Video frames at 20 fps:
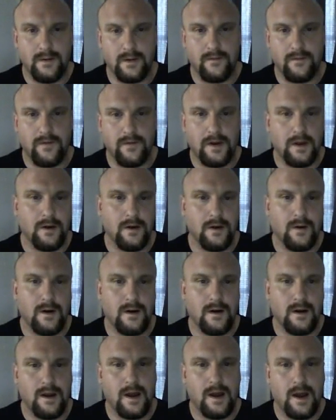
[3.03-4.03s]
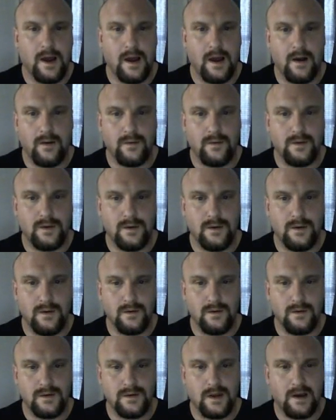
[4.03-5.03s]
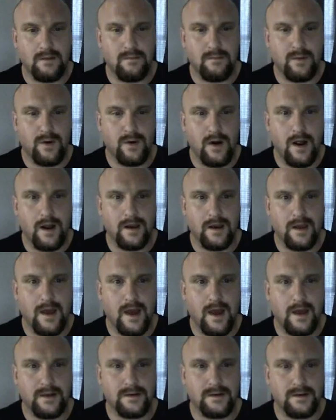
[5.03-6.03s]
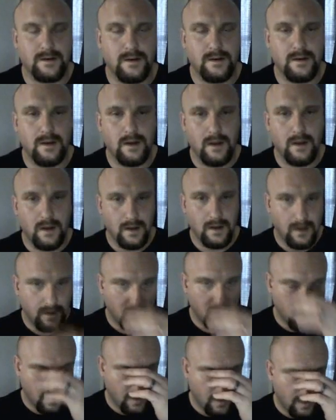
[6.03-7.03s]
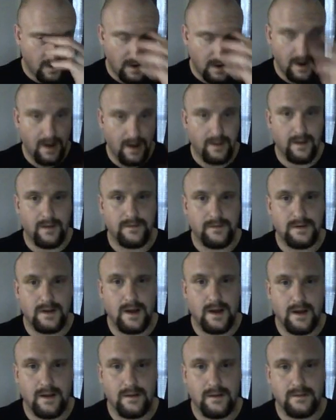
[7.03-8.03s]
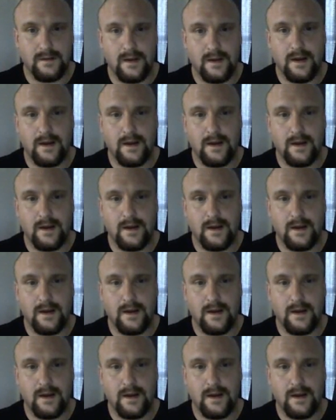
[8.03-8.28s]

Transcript: quick video on how to send a broadcast to your Now Lifestyle